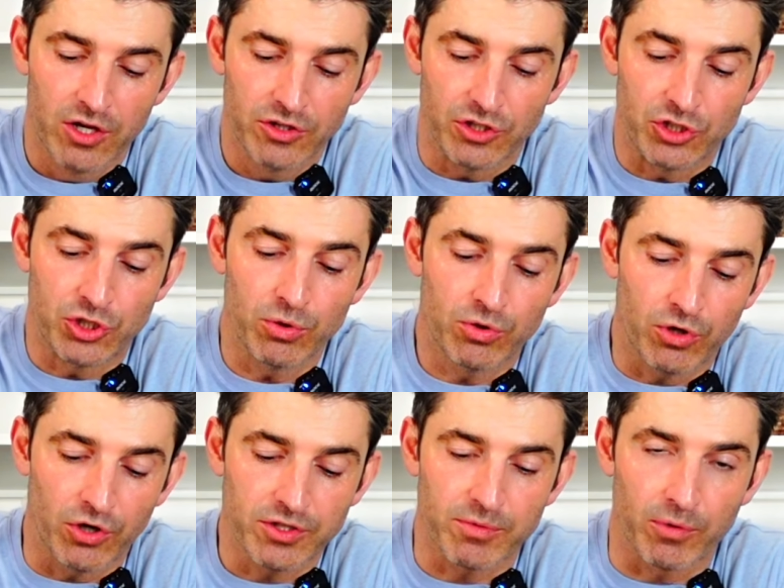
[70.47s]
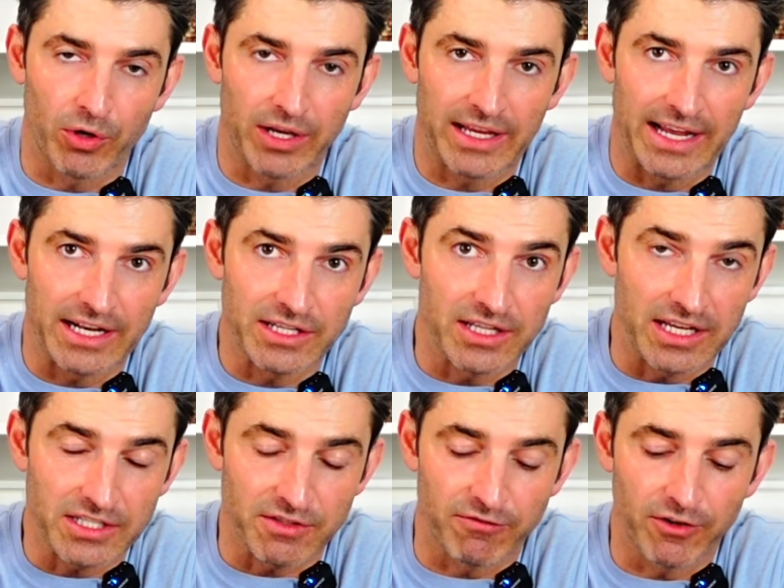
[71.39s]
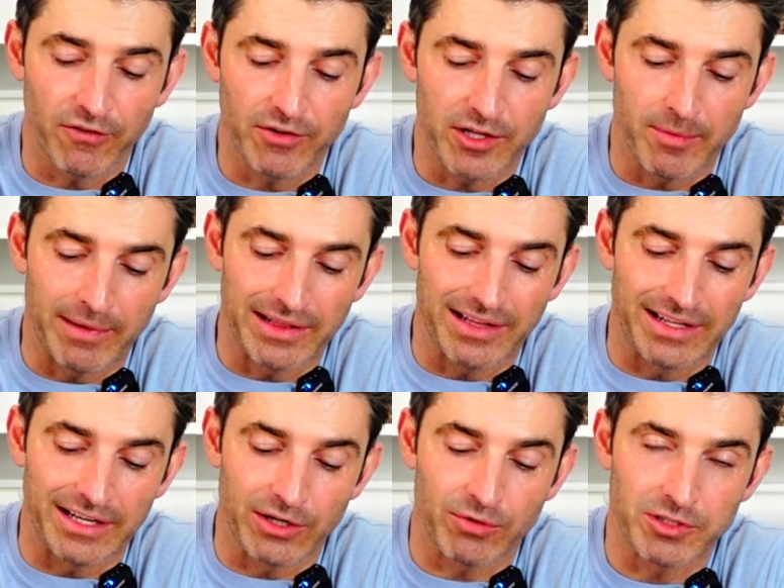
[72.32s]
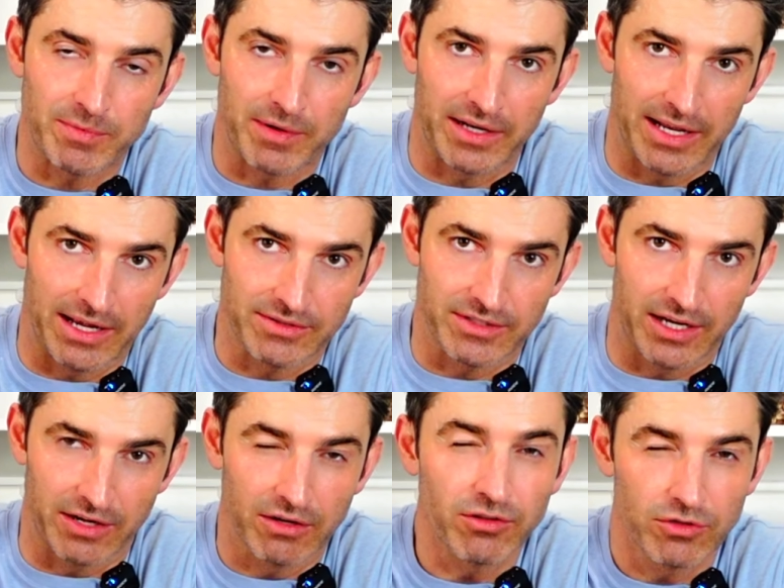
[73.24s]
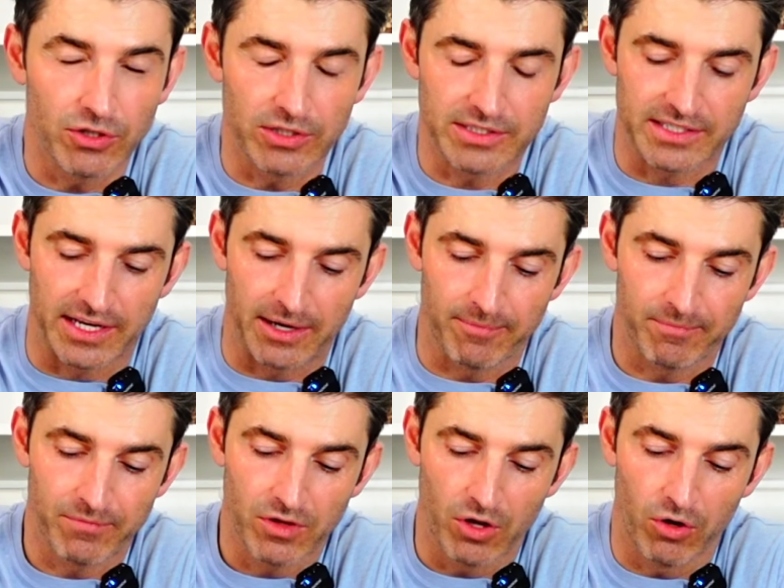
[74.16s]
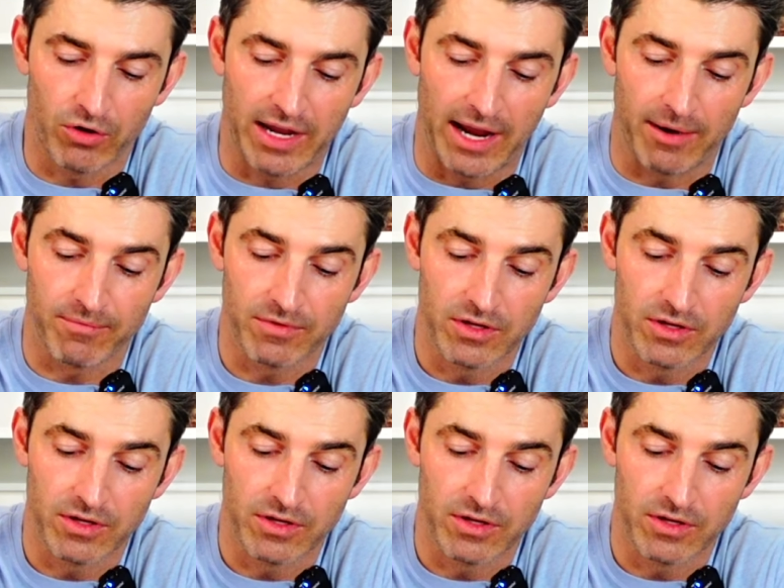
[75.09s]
The 2 cooks, we're going to get it nice and fluffy in the middle and then crispy on the outside. You'll see. Okay.